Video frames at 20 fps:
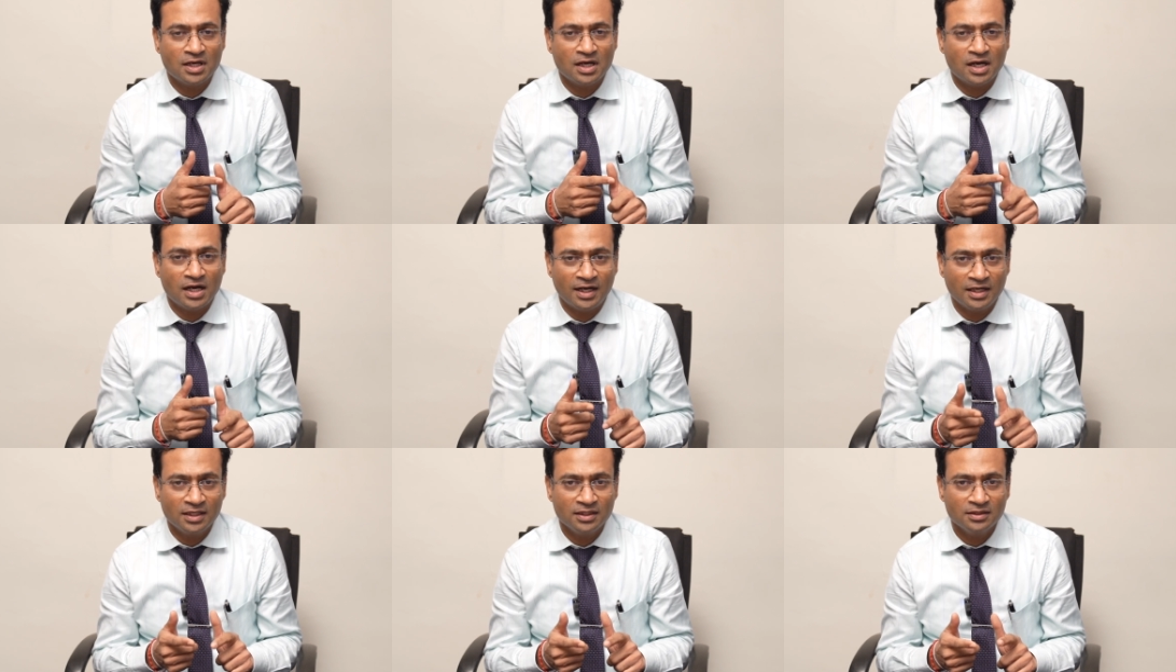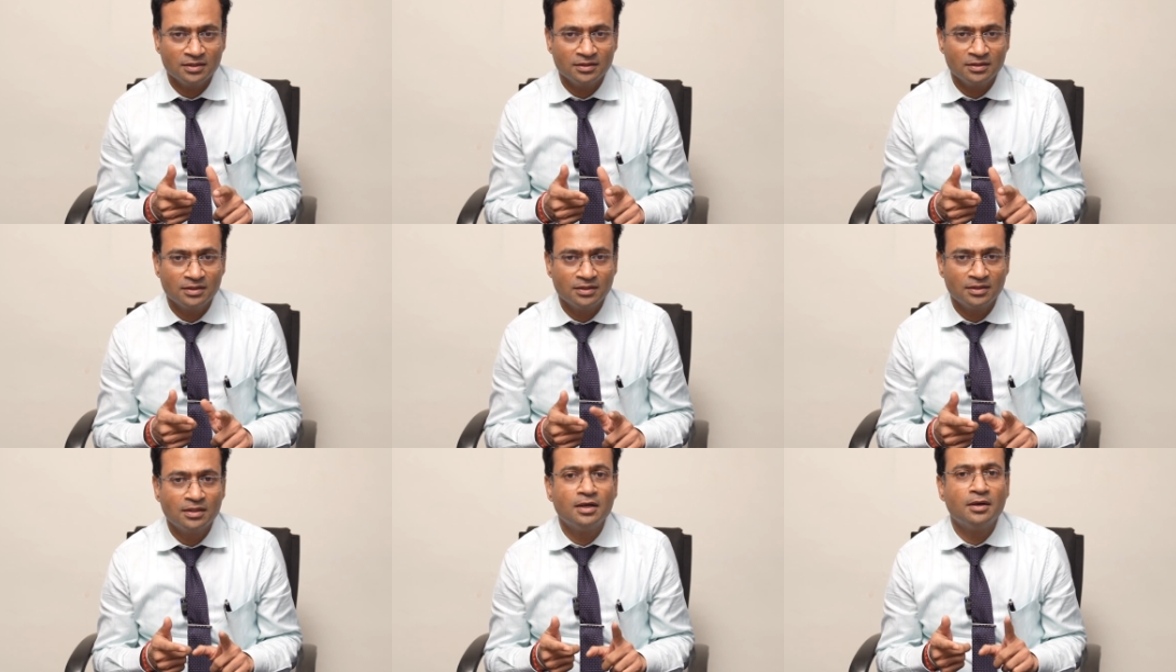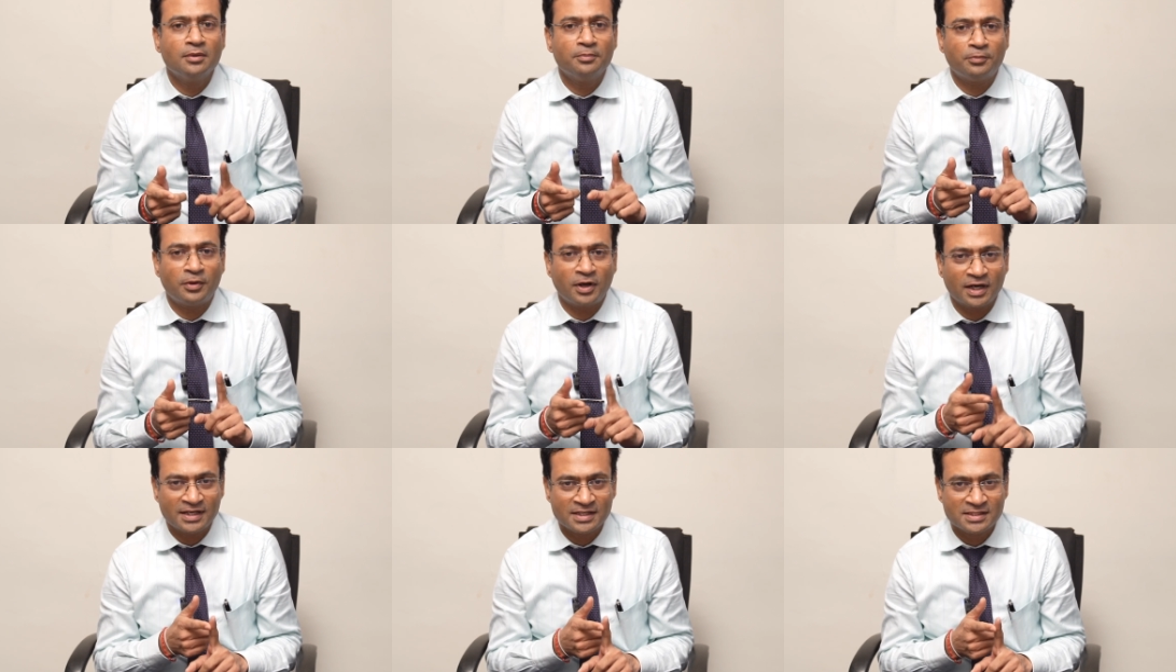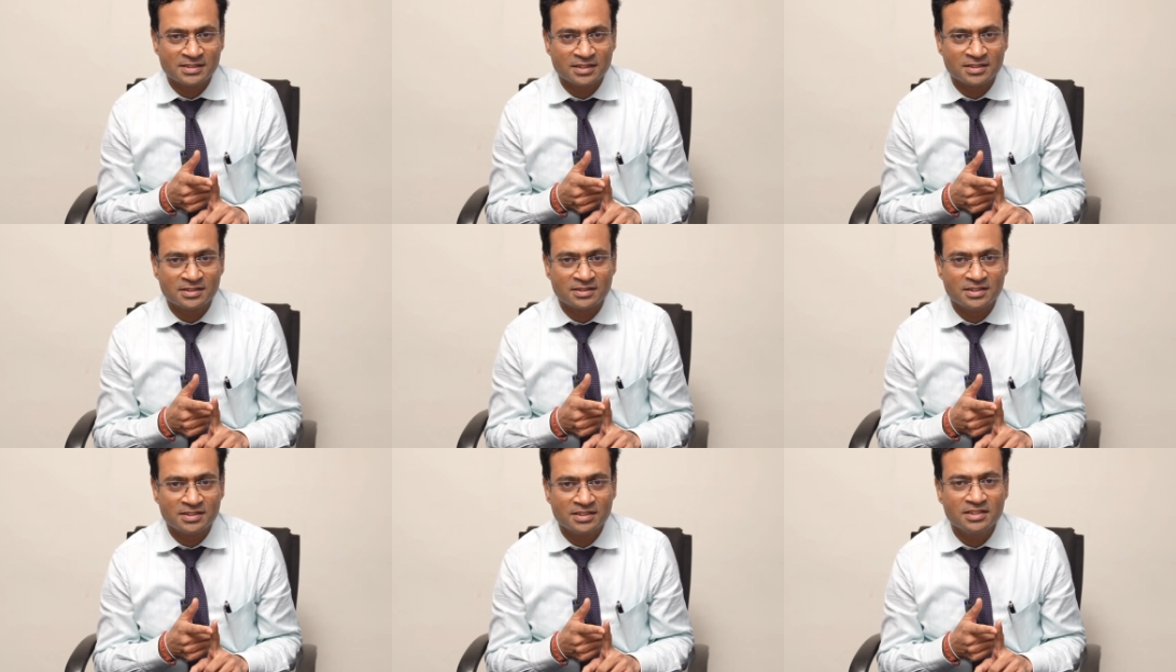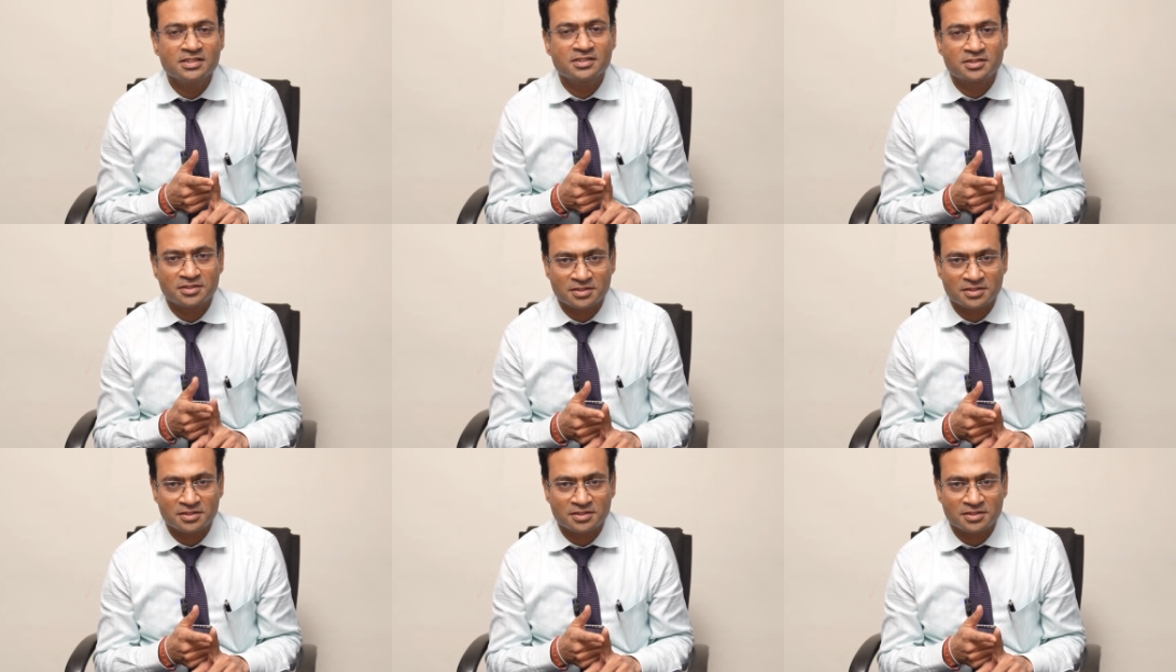and Parkinson's disease